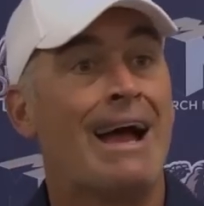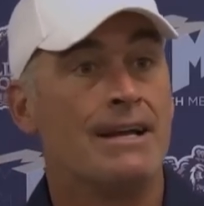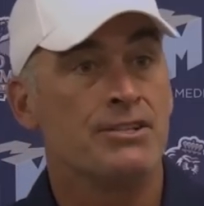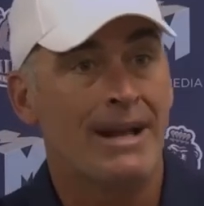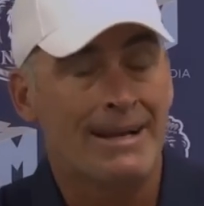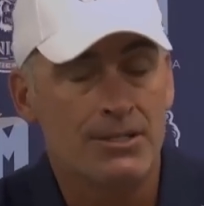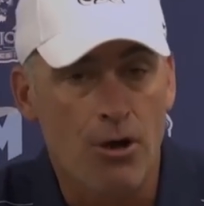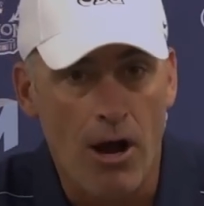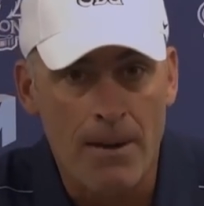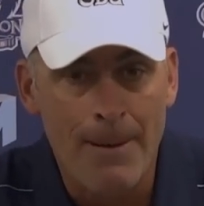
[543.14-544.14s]
guys that I could
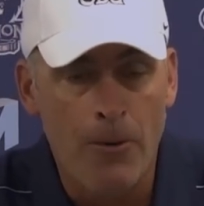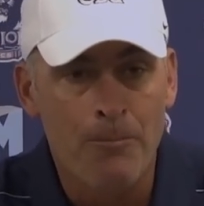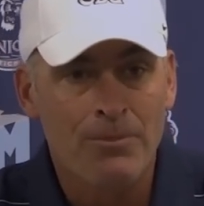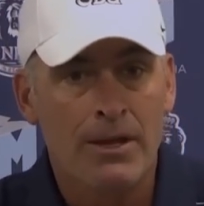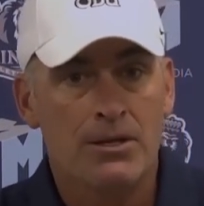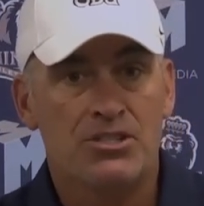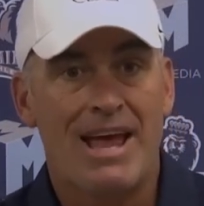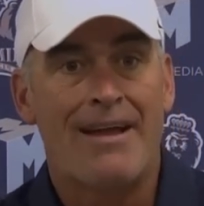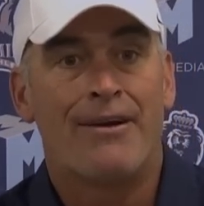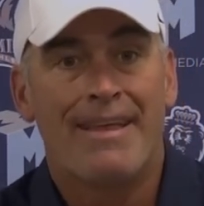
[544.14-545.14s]
talk about
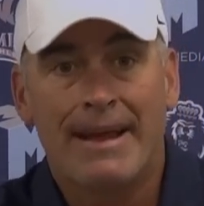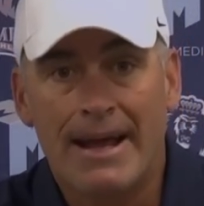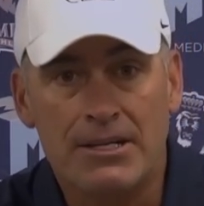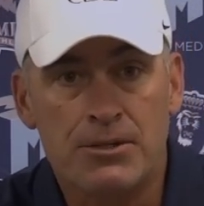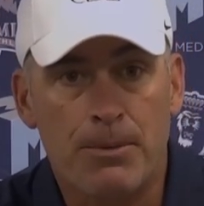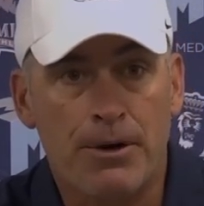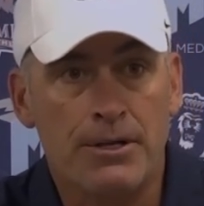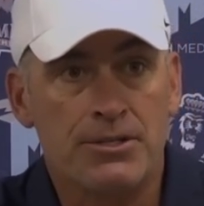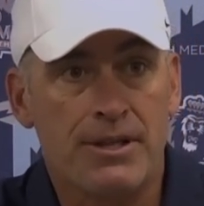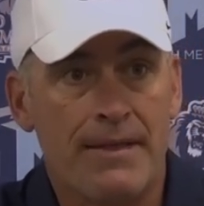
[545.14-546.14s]
Saturday that got
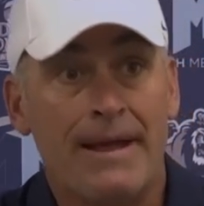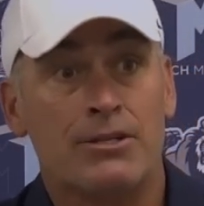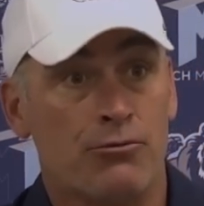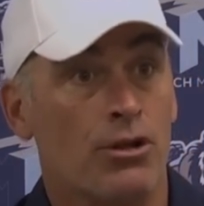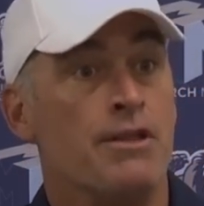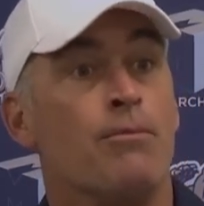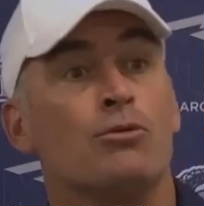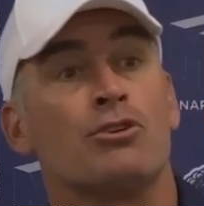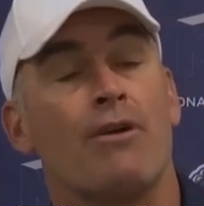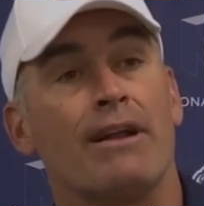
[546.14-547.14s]
experience. So that's really the
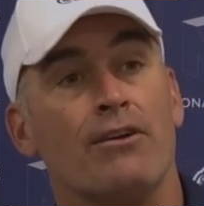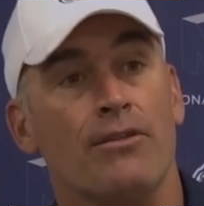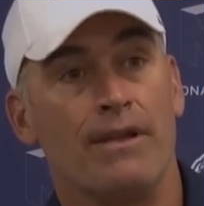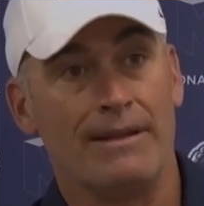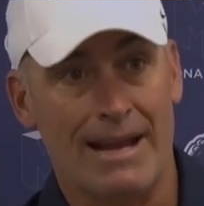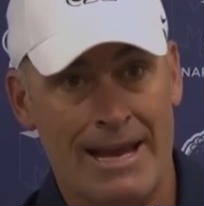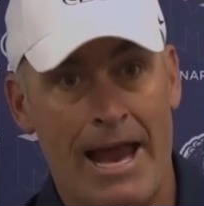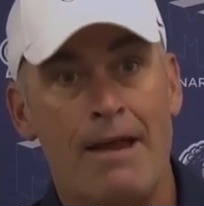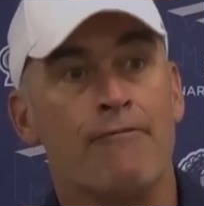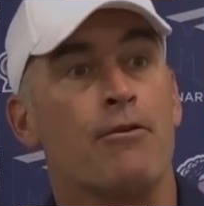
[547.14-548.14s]
most critical thing that
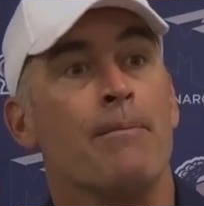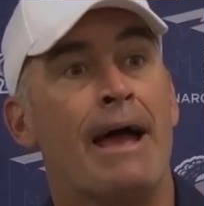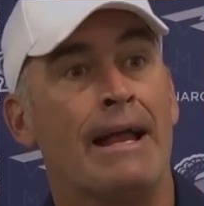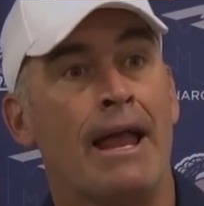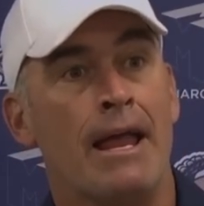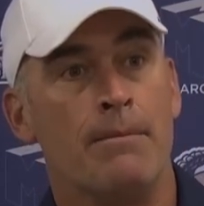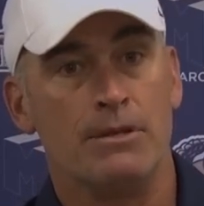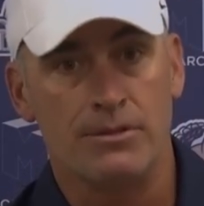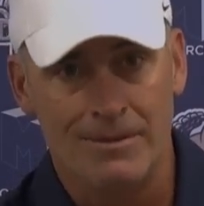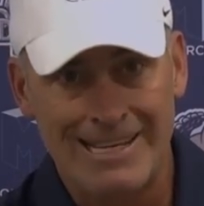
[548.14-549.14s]
came from that game,
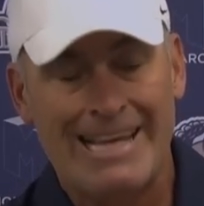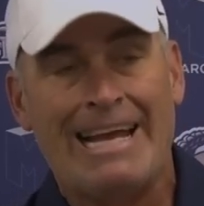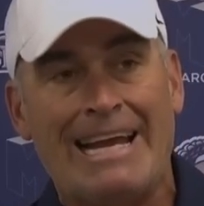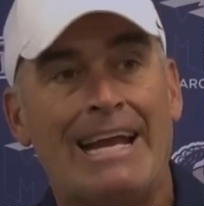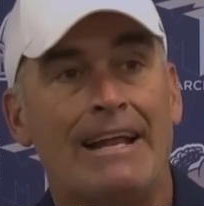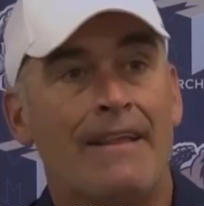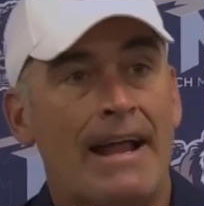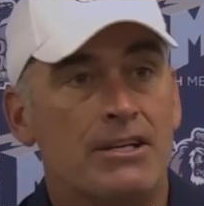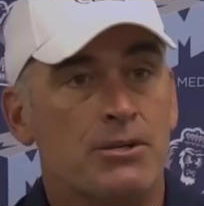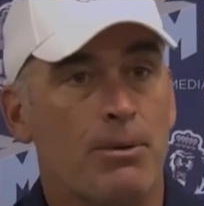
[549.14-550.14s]
is getting
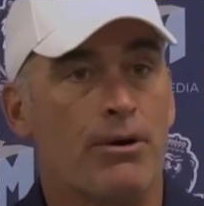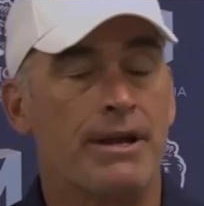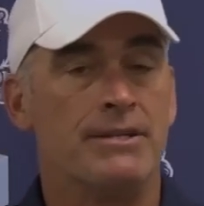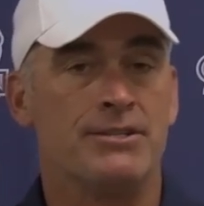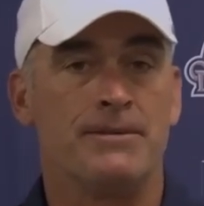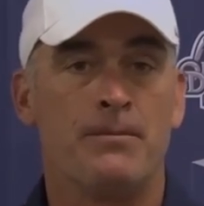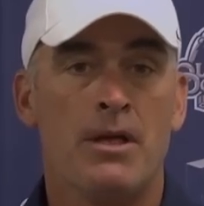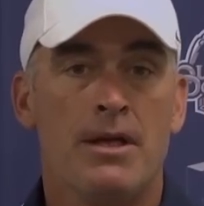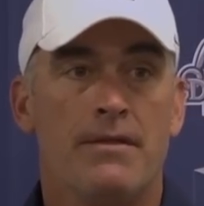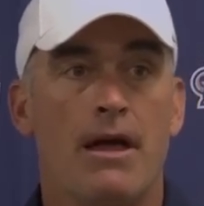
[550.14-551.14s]
that experience. And
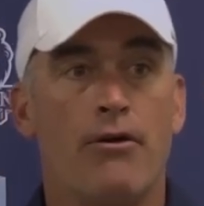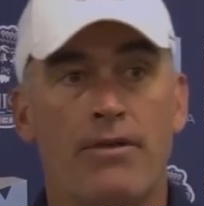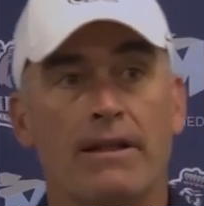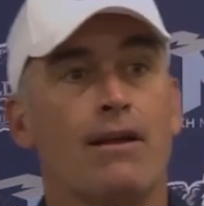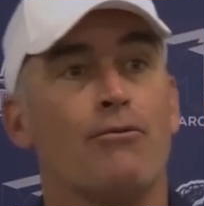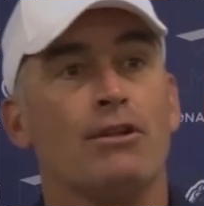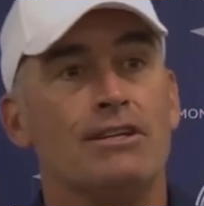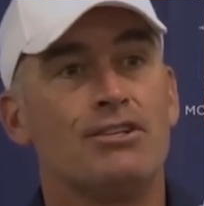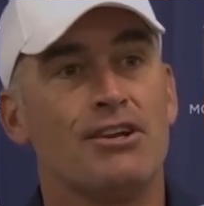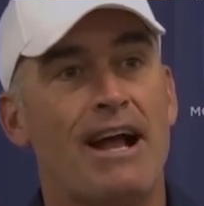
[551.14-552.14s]
the other thing that
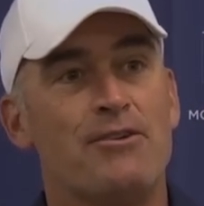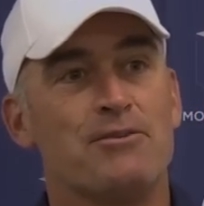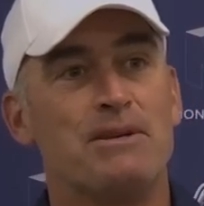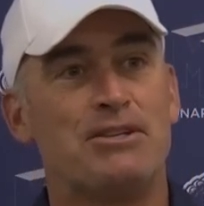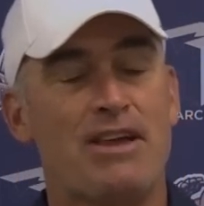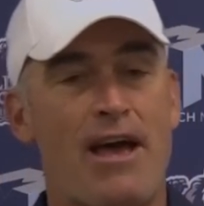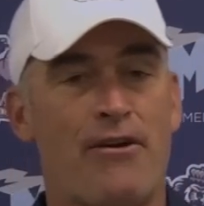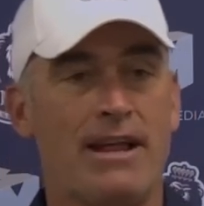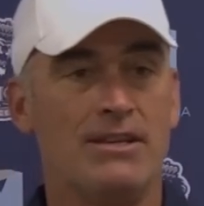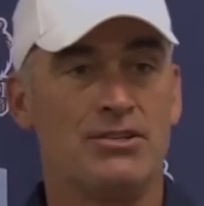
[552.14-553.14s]
really stood out to me
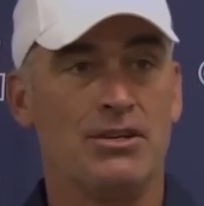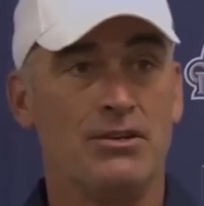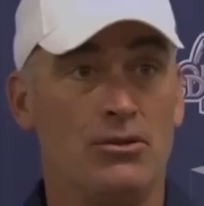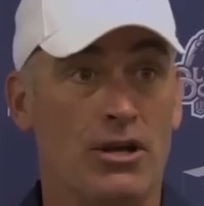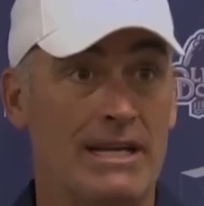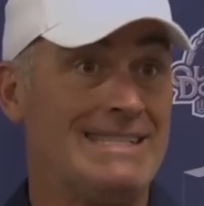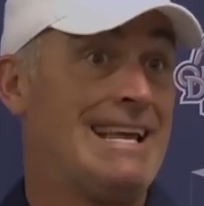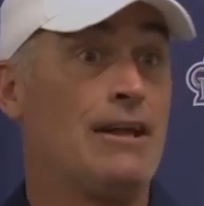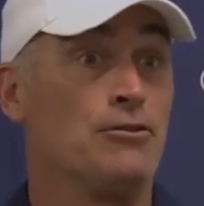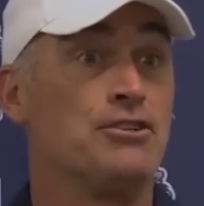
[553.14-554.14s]
Saturday is you look at
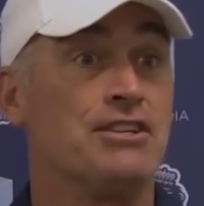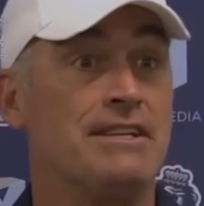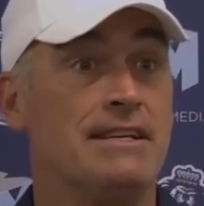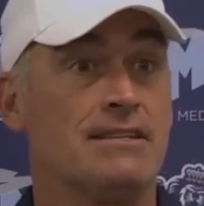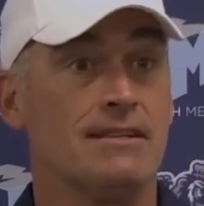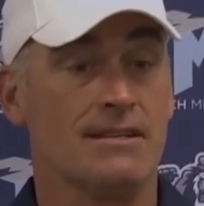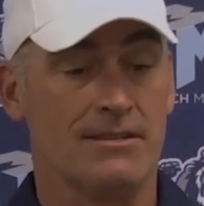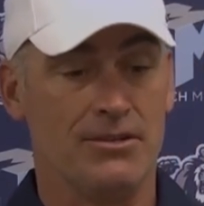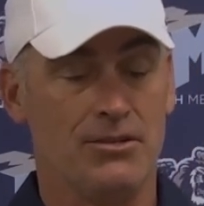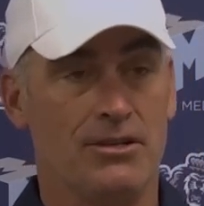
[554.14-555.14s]
Taylor's
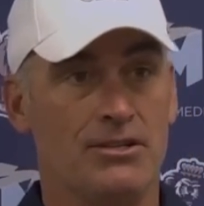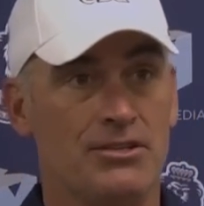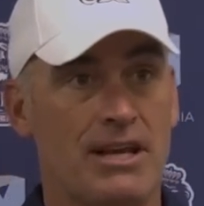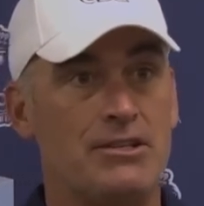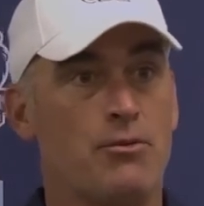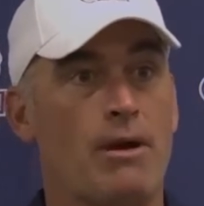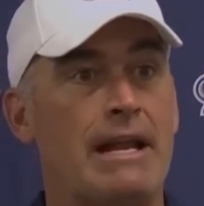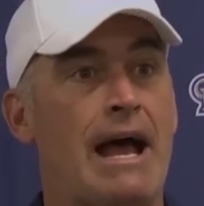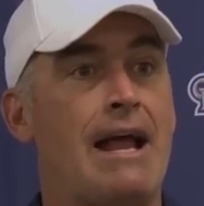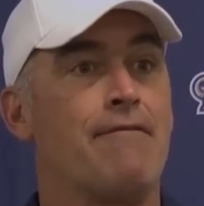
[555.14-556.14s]
statistics and you look and you say
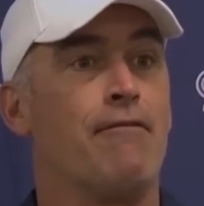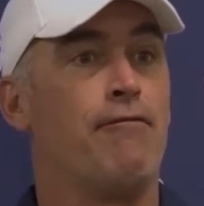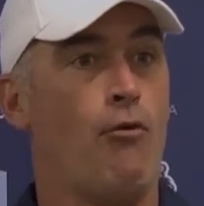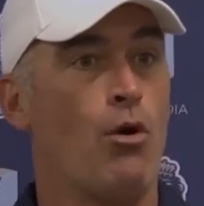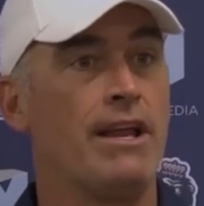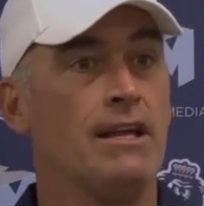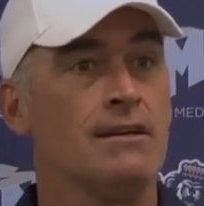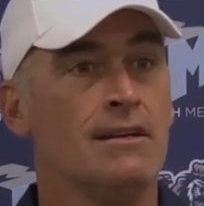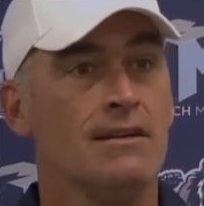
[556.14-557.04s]
29 for 40,